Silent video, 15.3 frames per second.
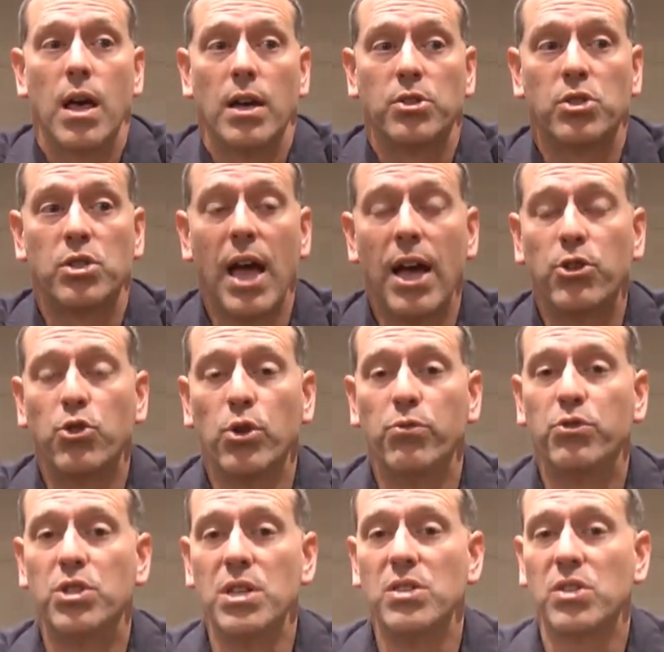A statue of
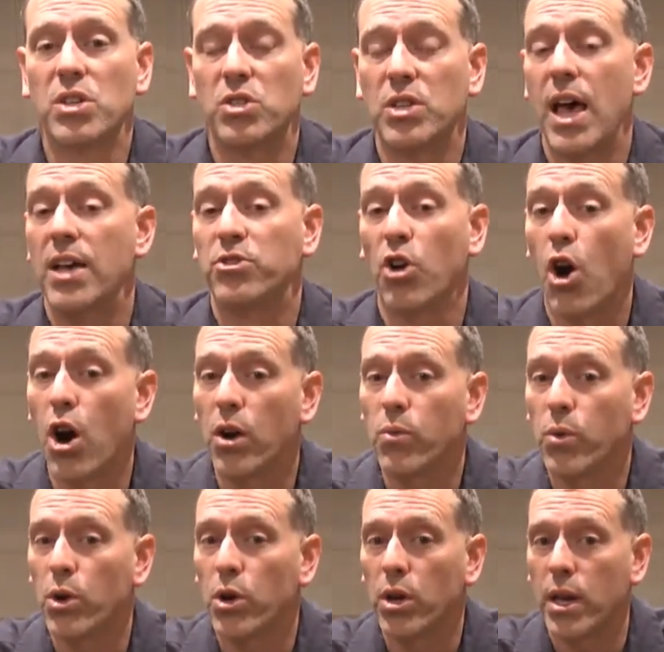Jesus as
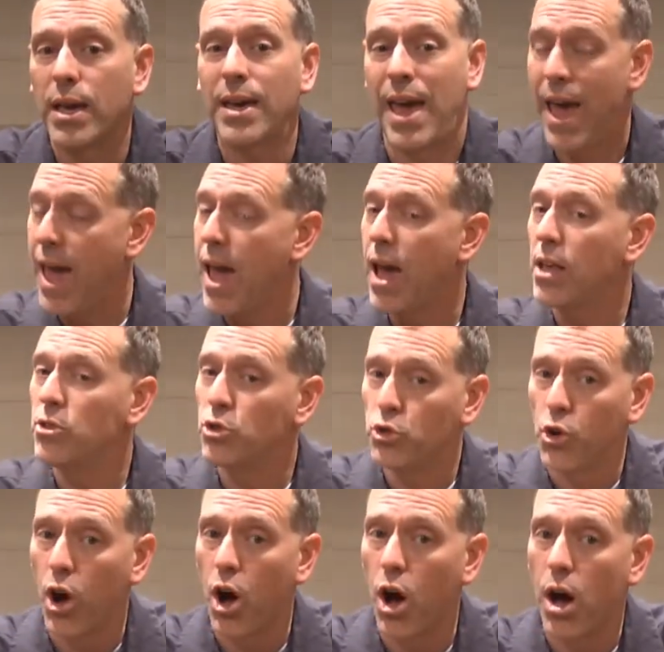artwork can
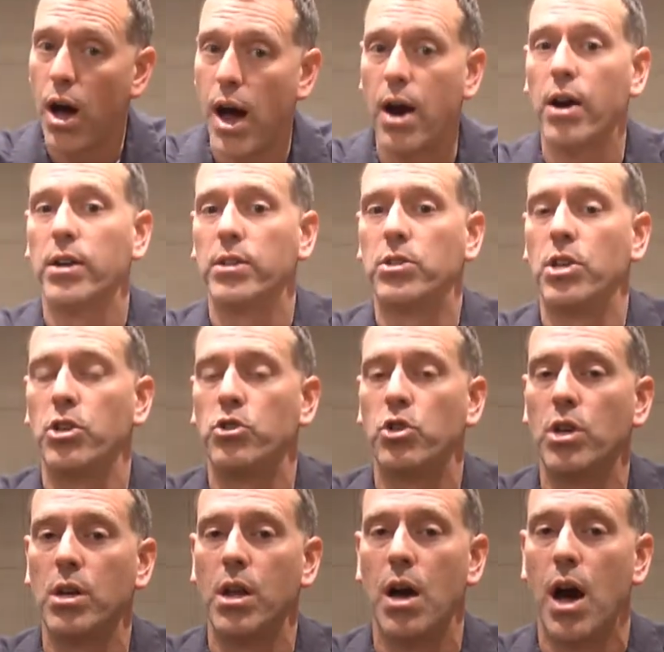draw our
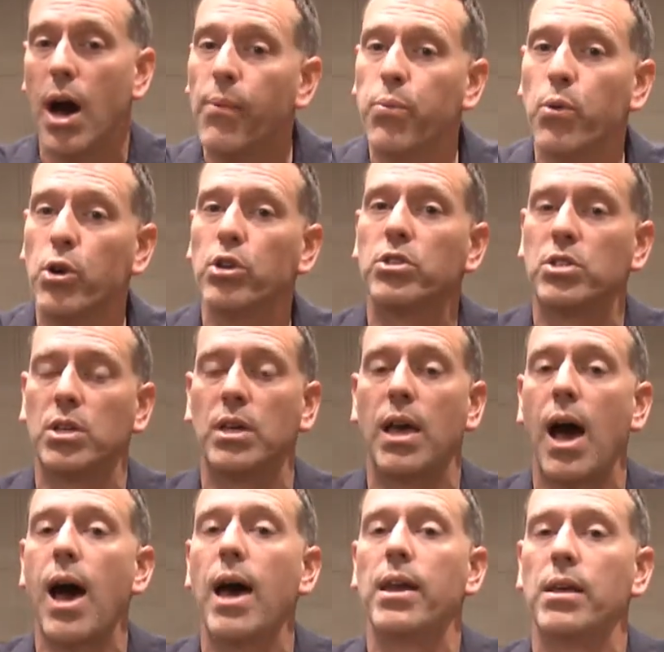attention upward to
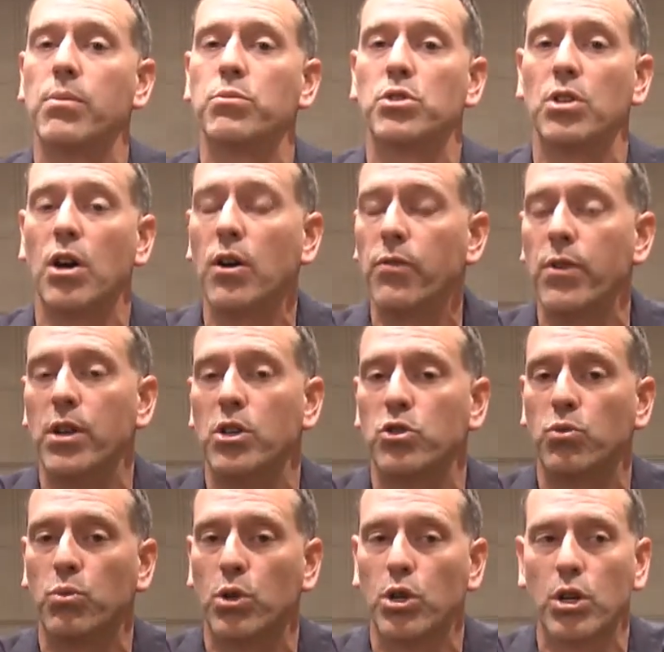God himself and his
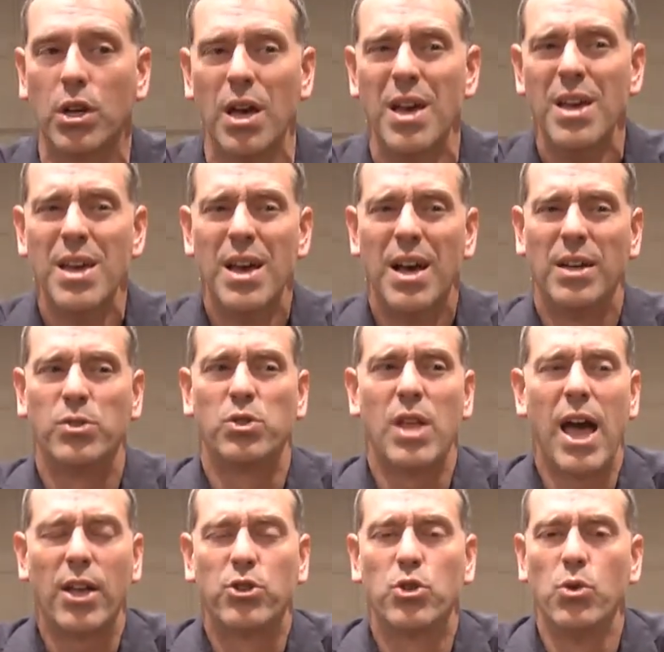work. A
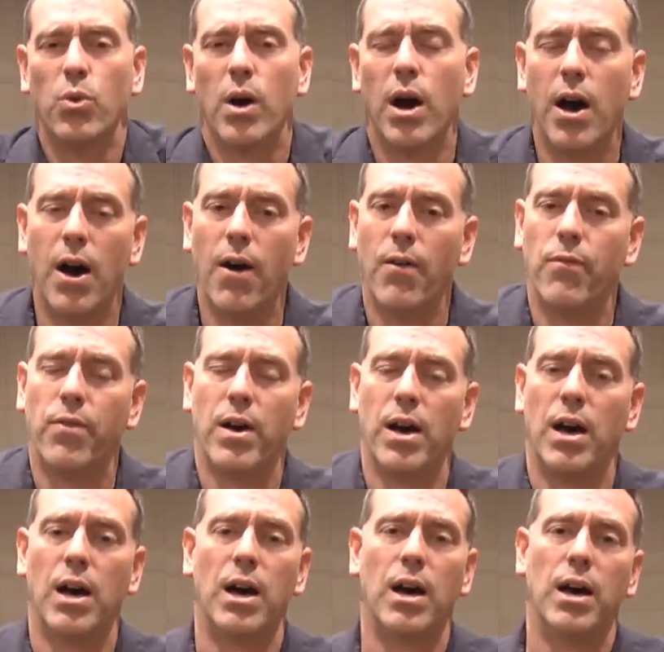statue
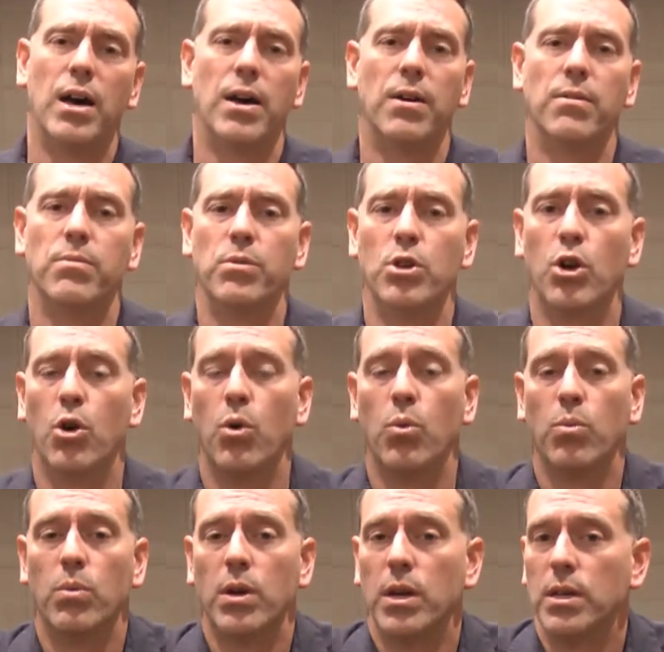of,
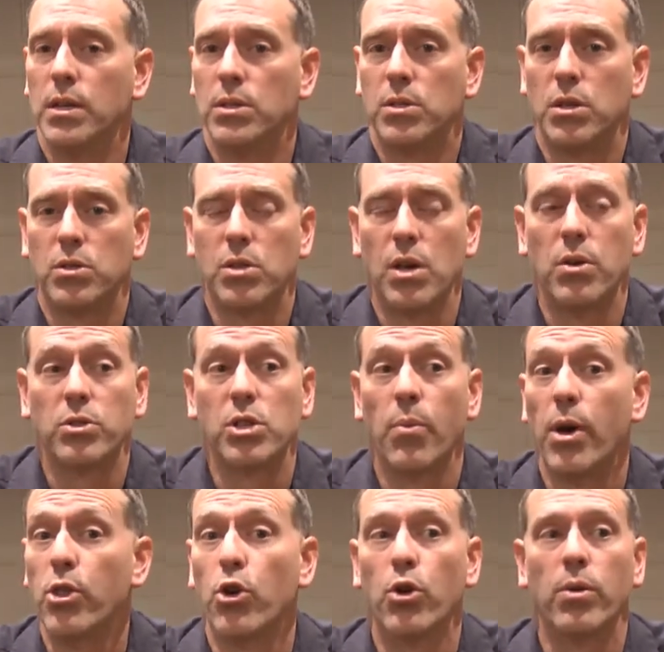some
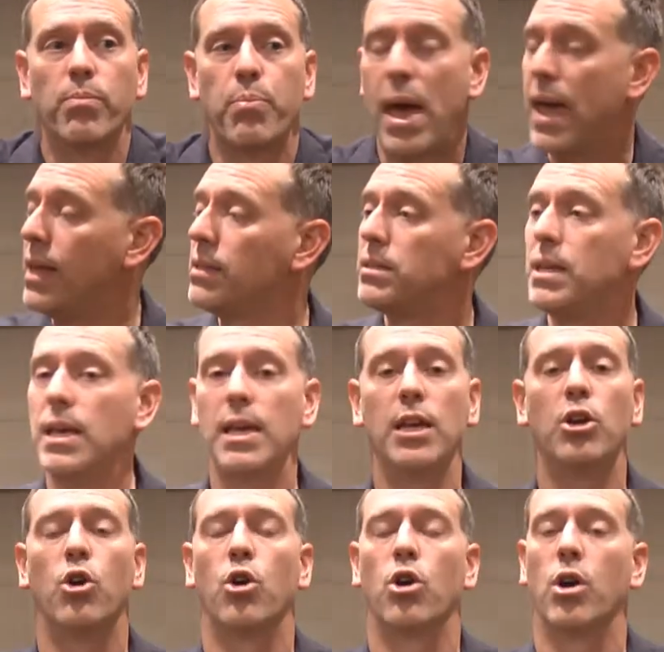other
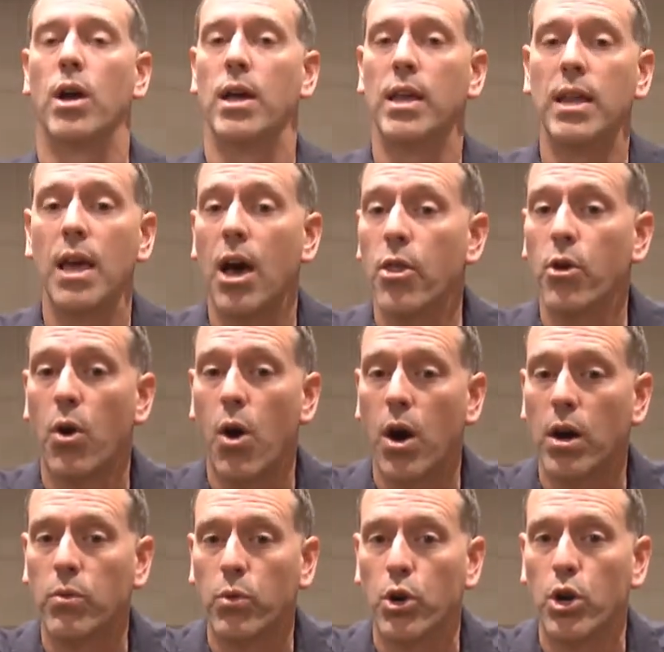painting or any other
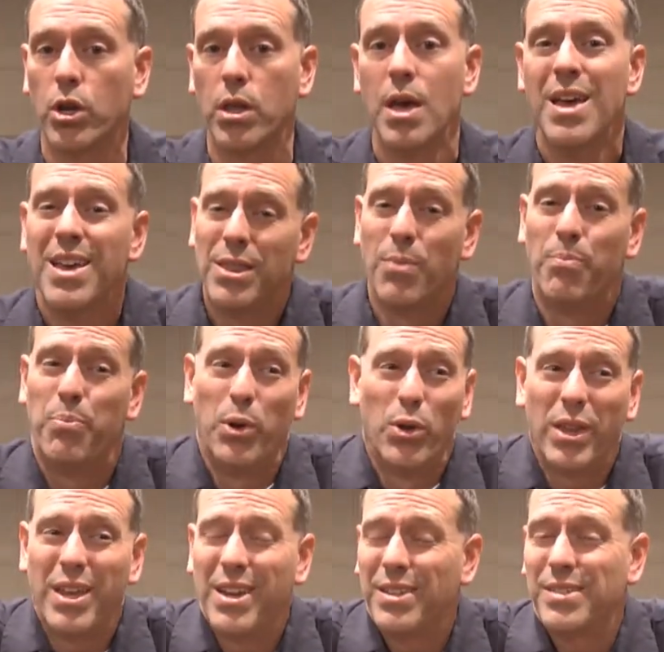artwork, the
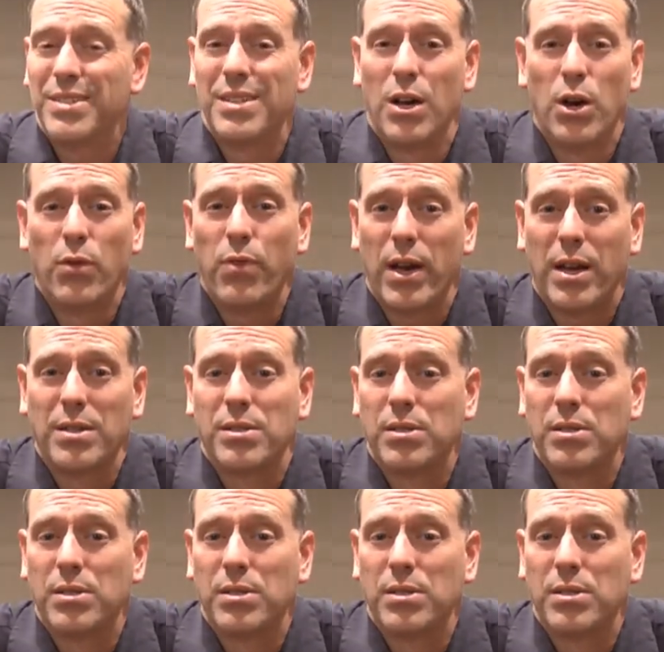building itself, like a